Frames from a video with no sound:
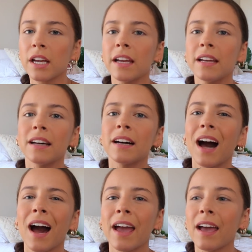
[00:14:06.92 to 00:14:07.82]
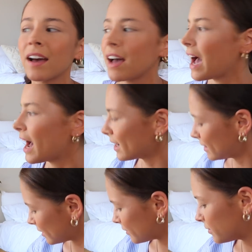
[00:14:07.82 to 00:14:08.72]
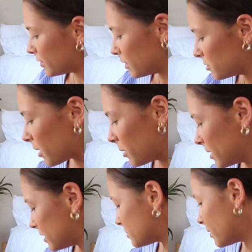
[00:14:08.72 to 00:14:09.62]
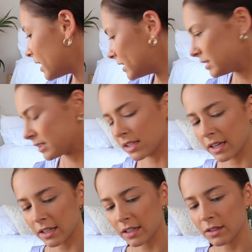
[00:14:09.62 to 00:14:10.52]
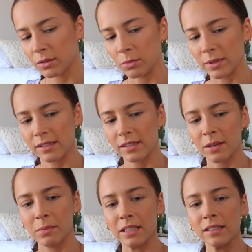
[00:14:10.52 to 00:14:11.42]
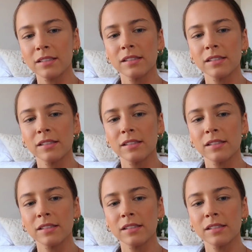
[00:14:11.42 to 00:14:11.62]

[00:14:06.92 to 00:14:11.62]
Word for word: year I had a few moments where I just like was a bit